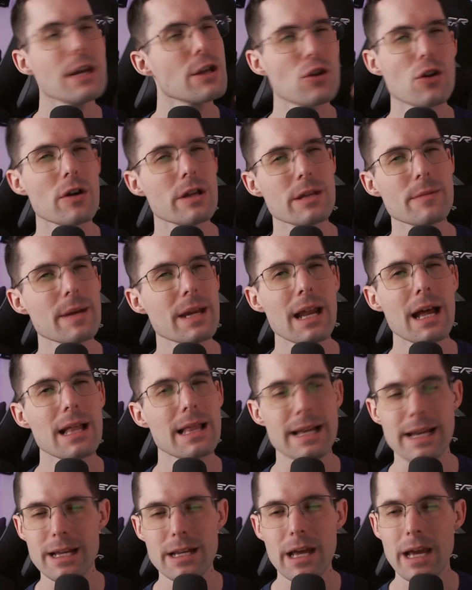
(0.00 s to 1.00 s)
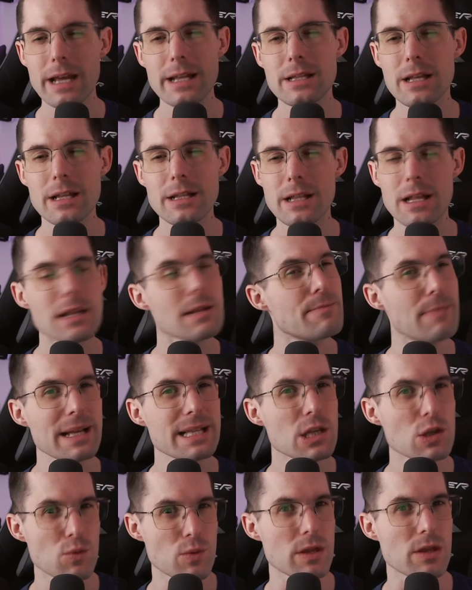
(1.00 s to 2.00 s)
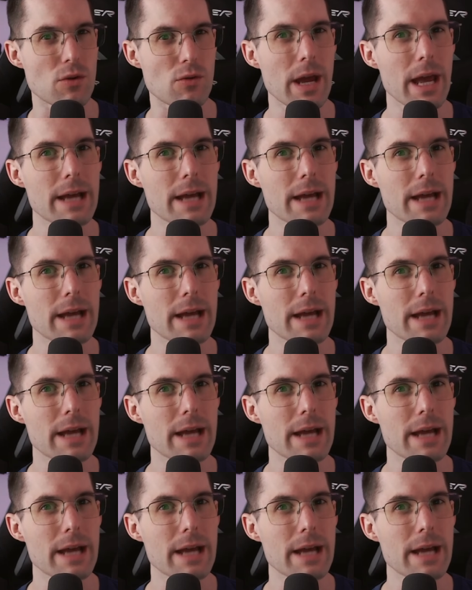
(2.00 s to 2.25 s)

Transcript: You know what I mean? Like, it messes with your